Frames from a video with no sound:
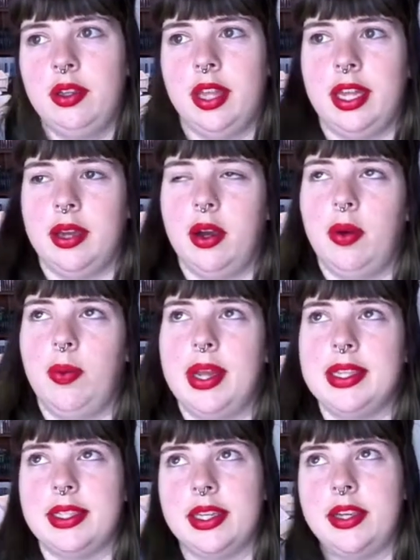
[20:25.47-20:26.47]
like a
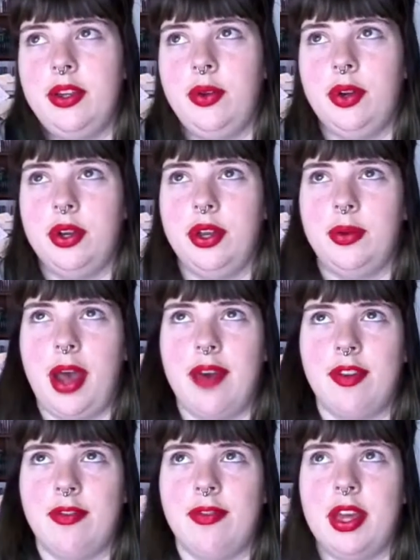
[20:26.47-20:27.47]
ways that you could, you know, have
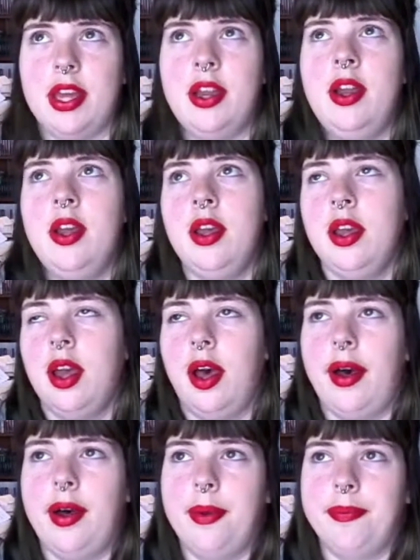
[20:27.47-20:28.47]
it fit.
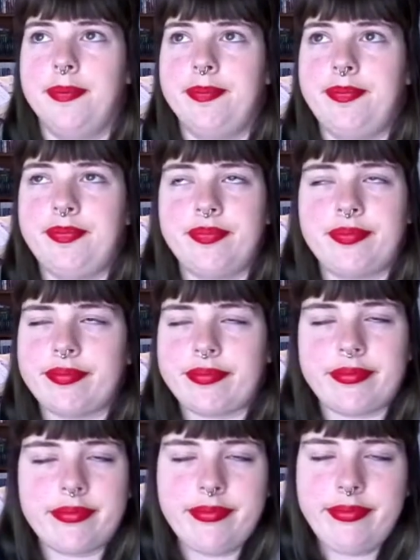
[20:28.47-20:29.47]

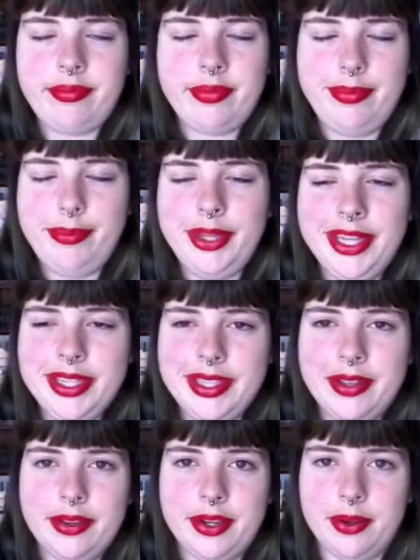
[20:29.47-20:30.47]
But that's
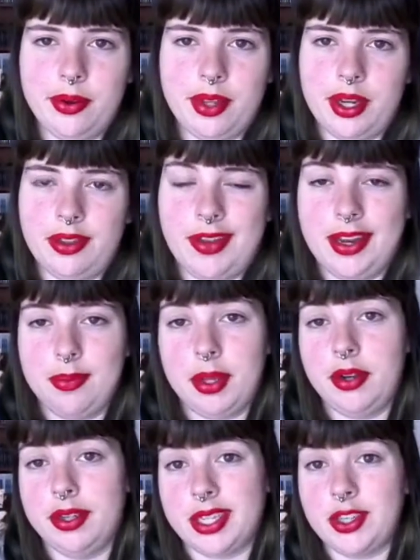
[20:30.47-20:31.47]
neither here nor there. The fact of the
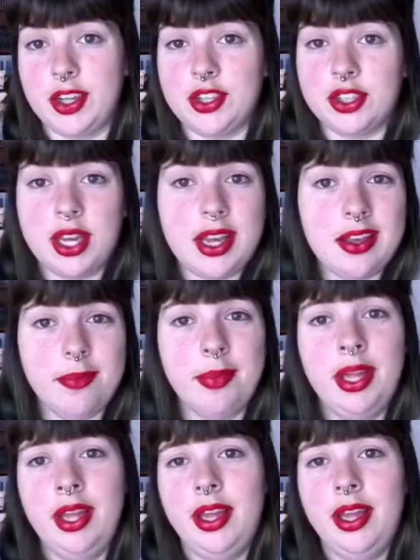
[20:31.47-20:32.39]
matter is I changed the name.